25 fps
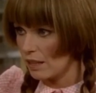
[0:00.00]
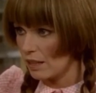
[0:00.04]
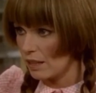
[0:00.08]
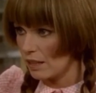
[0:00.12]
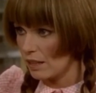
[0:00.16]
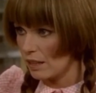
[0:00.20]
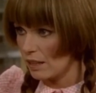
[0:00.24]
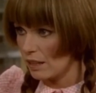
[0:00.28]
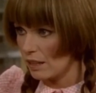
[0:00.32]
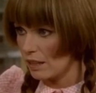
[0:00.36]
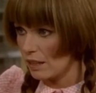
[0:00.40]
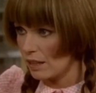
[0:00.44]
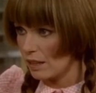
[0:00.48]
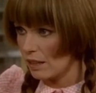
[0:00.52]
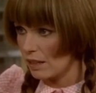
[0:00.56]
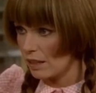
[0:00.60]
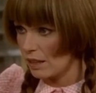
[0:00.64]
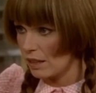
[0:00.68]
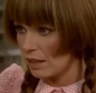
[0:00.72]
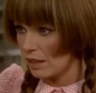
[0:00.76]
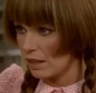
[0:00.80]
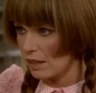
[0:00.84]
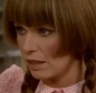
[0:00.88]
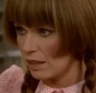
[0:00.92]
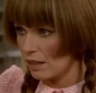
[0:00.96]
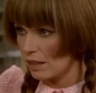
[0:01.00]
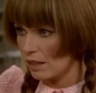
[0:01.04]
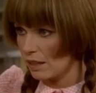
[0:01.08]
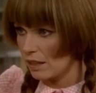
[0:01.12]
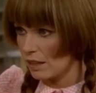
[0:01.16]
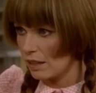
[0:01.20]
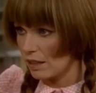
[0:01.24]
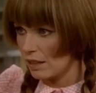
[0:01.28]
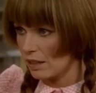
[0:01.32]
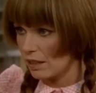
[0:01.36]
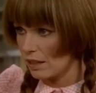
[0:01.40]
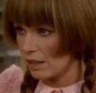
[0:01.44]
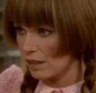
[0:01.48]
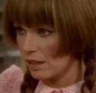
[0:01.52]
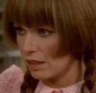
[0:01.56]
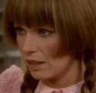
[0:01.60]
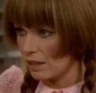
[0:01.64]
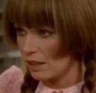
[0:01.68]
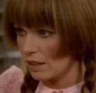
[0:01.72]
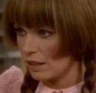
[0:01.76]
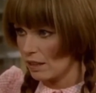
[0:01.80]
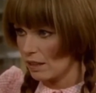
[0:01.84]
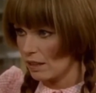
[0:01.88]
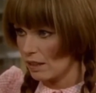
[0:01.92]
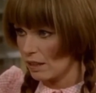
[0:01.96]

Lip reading: [no speech]